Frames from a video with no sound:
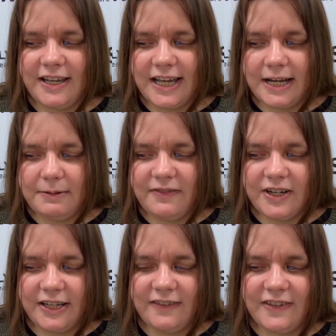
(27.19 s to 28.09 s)
However,
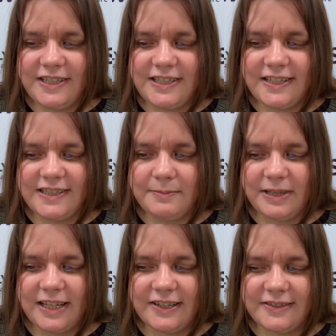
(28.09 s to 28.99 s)
even daisy
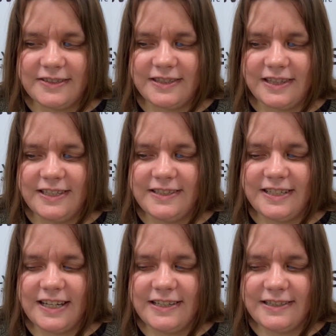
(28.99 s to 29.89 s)
players these
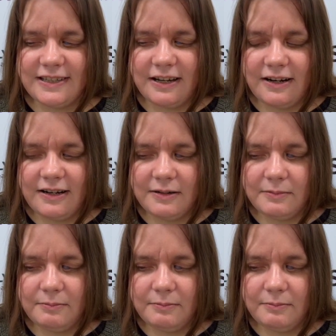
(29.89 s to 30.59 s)
days are